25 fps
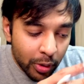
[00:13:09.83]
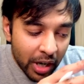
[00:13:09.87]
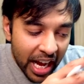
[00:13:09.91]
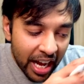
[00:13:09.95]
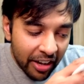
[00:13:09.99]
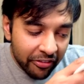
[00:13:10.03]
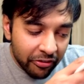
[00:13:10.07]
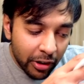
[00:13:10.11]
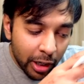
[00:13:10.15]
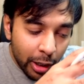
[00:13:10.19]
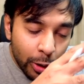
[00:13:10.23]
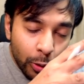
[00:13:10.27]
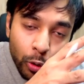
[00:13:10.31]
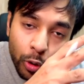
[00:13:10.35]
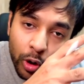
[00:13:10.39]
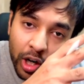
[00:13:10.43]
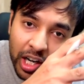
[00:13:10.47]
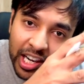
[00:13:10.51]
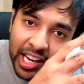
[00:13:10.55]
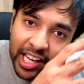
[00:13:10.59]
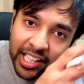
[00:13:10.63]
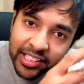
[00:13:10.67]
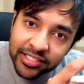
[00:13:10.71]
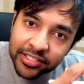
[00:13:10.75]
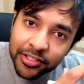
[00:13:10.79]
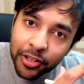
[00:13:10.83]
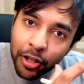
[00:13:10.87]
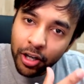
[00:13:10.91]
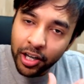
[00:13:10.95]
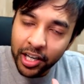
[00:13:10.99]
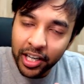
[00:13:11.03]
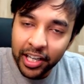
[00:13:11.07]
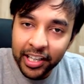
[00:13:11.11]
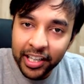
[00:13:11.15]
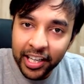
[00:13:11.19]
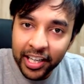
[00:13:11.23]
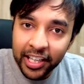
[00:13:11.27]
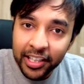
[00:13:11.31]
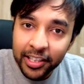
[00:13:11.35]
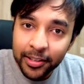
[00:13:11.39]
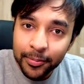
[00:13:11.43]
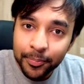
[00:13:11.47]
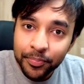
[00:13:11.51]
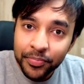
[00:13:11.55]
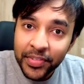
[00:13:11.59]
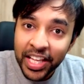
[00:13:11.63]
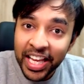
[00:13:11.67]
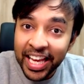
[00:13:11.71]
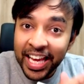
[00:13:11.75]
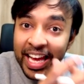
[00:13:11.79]
have localized your content.
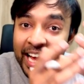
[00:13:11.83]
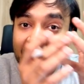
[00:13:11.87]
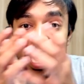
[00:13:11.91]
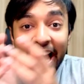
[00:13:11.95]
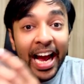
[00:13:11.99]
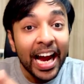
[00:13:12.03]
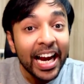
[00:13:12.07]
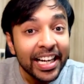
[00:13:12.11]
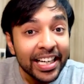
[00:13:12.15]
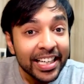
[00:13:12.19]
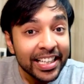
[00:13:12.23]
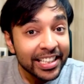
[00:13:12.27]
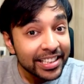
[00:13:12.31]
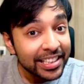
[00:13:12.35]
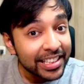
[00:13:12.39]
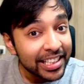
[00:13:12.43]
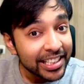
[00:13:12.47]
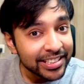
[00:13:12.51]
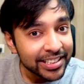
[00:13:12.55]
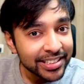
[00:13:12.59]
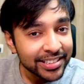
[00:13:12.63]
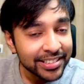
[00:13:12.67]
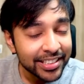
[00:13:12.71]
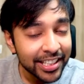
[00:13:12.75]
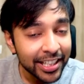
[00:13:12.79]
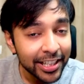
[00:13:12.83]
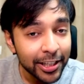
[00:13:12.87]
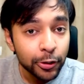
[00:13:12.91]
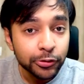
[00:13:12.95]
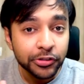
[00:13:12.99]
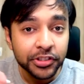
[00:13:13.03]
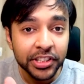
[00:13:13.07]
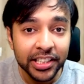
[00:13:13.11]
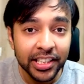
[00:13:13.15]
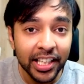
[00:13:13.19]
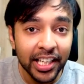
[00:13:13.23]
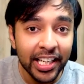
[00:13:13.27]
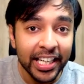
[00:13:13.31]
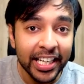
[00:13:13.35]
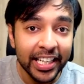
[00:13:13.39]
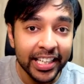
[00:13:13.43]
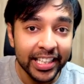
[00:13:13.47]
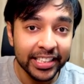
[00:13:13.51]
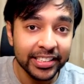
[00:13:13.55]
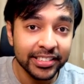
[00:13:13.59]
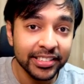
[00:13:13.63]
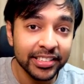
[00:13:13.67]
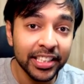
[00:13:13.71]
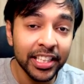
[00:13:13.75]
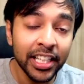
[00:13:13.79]
And this is reducing the
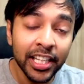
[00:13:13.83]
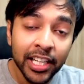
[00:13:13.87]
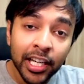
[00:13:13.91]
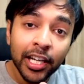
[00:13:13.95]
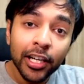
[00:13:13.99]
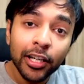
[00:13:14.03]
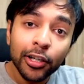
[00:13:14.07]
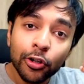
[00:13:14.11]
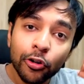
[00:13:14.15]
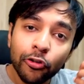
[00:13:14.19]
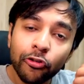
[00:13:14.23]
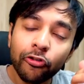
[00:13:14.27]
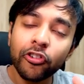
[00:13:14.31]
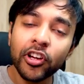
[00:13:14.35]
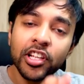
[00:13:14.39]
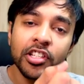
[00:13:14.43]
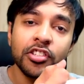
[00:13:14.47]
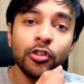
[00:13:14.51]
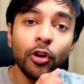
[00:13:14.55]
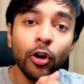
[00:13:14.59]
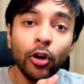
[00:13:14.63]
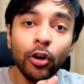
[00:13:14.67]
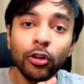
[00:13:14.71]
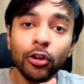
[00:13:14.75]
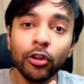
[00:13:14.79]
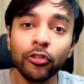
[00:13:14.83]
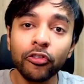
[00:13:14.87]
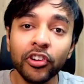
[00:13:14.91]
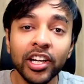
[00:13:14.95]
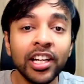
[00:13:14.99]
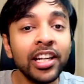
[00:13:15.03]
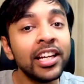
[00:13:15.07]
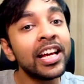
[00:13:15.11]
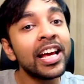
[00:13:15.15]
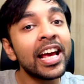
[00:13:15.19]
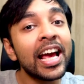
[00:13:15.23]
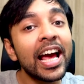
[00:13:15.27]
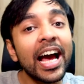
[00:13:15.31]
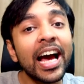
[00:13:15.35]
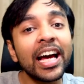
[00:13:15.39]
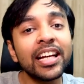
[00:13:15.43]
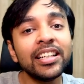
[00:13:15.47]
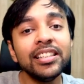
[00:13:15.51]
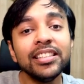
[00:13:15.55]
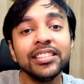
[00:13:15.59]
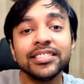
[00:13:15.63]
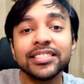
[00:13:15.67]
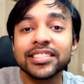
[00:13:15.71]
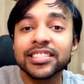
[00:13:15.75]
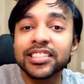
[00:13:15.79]
latency to fetch all of it and
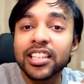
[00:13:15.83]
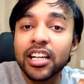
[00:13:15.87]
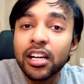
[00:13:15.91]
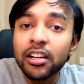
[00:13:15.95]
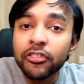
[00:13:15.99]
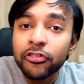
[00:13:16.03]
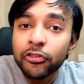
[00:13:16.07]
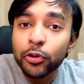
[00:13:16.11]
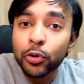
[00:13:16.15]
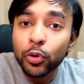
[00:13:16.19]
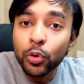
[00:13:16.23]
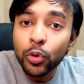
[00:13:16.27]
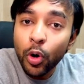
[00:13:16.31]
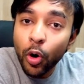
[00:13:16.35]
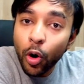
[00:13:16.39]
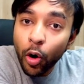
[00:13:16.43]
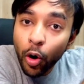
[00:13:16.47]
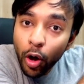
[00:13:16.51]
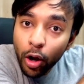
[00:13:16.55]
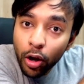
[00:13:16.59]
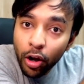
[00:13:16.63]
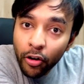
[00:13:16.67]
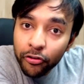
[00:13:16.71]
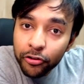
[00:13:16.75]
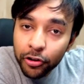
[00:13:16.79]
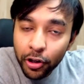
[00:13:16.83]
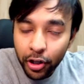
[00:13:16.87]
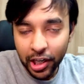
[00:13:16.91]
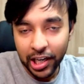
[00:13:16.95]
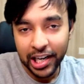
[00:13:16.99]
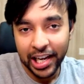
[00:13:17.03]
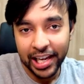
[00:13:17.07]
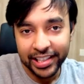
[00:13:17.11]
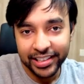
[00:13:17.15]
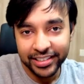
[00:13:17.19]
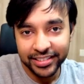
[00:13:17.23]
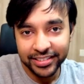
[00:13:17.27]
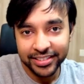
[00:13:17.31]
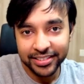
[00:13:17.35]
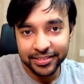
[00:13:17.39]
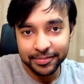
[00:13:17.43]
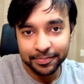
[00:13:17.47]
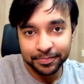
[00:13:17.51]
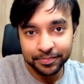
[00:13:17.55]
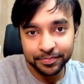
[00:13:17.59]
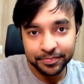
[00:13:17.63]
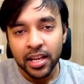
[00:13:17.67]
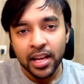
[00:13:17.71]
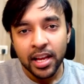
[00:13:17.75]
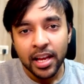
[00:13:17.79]
serve to all of your clients.
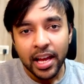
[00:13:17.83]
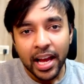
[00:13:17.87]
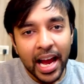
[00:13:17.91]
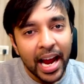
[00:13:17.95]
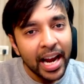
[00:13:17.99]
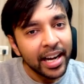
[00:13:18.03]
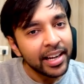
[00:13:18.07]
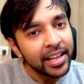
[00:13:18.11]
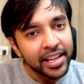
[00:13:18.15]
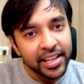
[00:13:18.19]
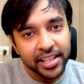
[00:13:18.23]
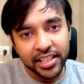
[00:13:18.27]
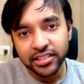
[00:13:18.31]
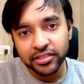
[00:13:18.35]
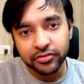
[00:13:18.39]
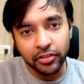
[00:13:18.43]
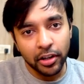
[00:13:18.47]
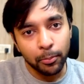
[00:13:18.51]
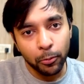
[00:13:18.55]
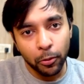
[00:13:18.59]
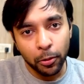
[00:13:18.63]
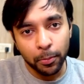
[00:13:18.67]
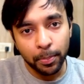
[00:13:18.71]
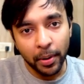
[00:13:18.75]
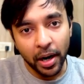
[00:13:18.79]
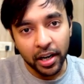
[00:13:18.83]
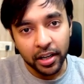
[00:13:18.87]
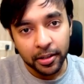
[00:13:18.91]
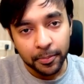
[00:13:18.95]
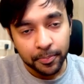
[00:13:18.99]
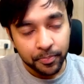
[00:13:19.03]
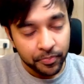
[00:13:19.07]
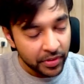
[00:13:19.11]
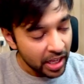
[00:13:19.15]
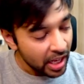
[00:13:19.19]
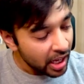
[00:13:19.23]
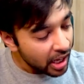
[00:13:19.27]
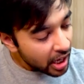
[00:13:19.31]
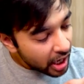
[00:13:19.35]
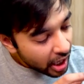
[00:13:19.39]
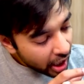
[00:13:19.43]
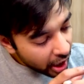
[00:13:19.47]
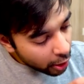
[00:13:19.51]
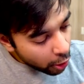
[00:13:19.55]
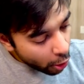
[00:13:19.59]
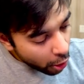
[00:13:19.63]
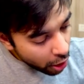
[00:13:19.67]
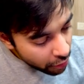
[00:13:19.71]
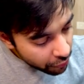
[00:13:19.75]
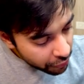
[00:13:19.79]
And here is one more part.
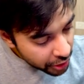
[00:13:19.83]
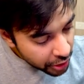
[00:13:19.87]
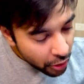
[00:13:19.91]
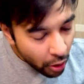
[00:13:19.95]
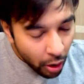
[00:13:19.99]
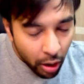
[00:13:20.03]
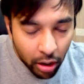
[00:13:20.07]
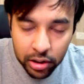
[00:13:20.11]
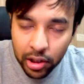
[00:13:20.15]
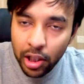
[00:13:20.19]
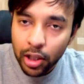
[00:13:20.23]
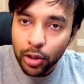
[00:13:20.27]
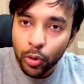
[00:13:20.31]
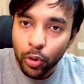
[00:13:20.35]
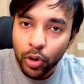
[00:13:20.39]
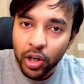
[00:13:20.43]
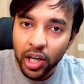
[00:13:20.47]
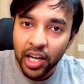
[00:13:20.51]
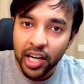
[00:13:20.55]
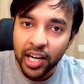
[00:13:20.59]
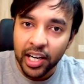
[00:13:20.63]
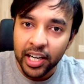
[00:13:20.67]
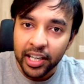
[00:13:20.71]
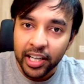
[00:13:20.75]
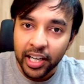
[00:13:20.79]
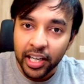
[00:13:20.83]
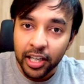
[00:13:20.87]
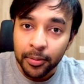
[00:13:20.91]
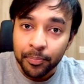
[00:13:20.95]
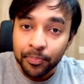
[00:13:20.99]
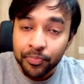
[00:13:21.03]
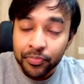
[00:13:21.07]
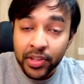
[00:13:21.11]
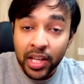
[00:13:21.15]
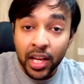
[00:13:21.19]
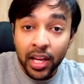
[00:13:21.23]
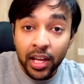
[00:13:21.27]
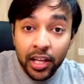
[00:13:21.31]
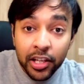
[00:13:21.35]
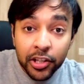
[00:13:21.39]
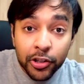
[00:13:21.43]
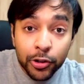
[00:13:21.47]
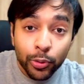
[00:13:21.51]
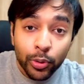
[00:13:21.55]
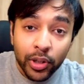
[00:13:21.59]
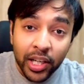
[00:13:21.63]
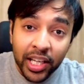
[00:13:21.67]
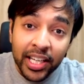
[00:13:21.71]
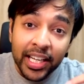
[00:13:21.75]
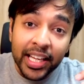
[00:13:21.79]
Along with all the local content,
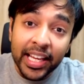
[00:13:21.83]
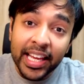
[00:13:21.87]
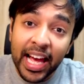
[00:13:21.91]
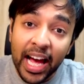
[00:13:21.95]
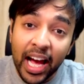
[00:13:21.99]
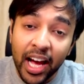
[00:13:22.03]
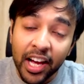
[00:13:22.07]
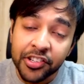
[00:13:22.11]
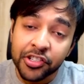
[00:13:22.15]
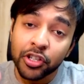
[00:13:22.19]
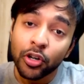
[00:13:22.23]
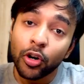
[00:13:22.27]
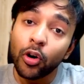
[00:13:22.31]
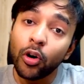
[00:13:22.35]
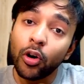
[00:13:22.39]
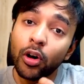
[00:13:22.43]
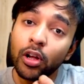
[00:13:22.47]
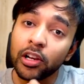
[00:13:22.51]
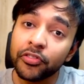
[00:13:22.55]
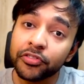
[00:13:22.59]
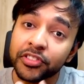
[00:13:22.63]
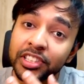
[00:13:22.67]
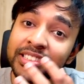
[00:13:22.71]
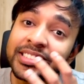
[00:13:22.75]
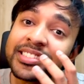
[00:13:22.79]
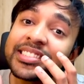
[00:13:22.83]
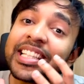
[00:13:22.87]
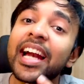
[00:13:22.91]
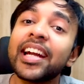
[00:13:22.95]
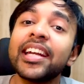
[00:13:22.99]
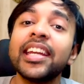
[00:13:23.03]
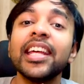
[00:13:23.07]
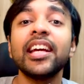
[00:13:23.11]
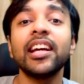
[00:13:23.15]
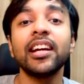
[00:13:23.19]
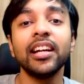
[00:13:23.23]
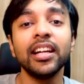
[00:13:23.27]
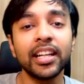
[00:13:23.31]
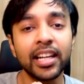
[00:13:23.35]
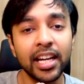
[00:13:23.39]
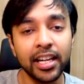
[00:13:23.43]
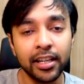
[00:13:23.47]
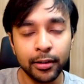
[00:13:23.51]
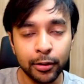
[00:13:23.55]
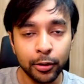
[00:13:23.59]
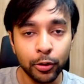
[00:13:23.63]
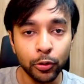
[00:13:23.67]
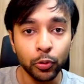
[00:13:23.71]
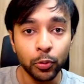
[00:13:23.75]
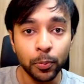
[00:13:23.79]
you can cache all of the static
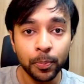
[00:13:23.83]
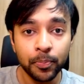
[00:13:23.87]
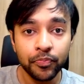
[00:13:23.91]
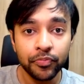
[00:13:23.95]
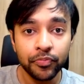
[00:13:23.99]
content too.